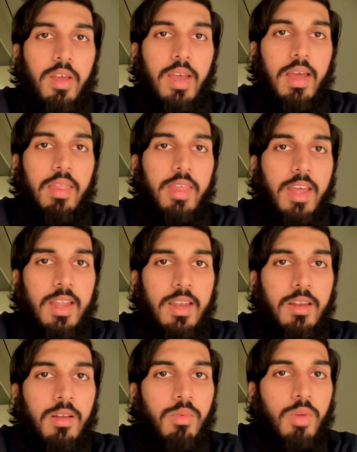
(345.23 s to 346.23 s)
and
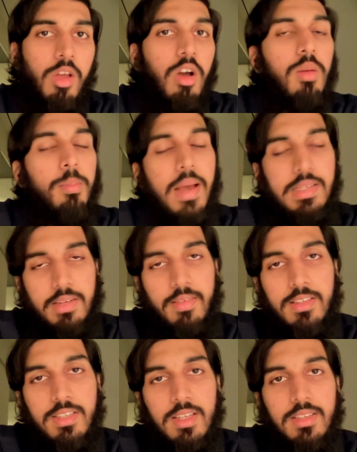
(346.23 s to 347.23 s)
then we got better
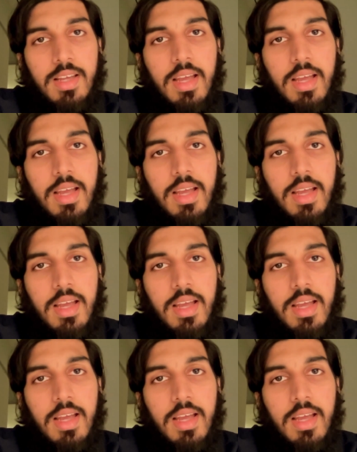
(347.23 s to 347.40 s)
at it,